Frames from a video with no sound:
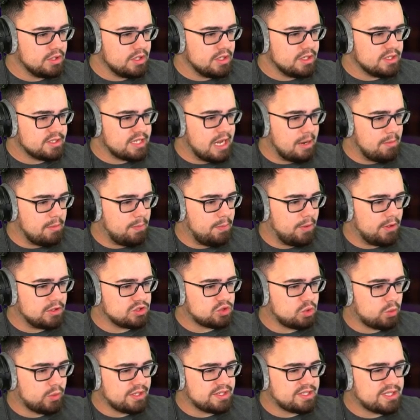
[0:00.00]
Cyberpunk
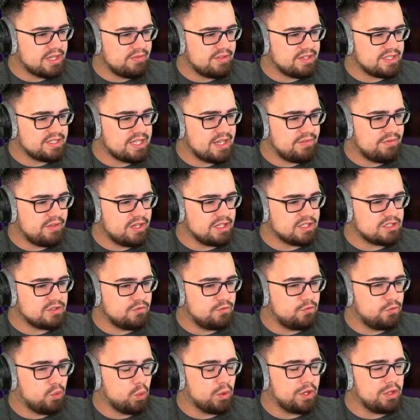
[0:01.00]
2077, it's
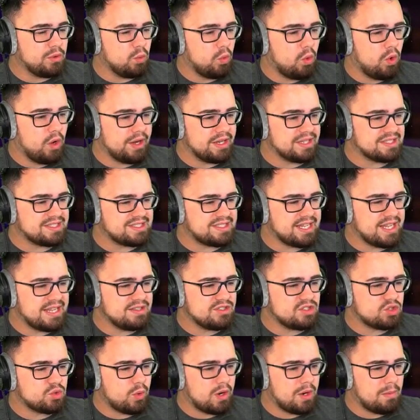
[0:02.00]
41. It's 10
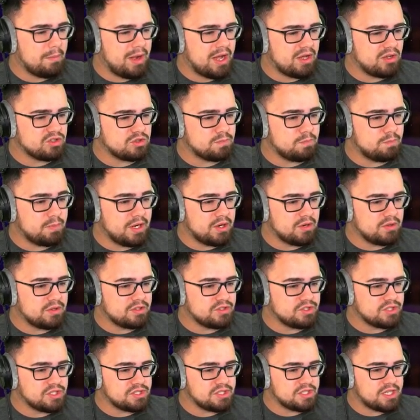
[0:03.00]
square miles bigger than
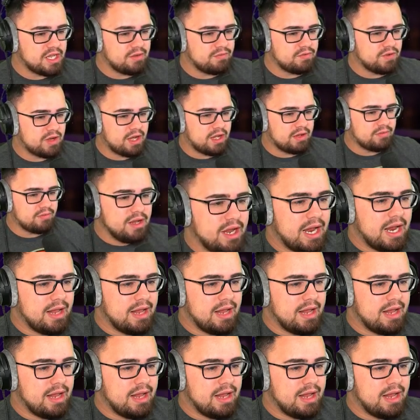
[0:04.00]
GTA 5.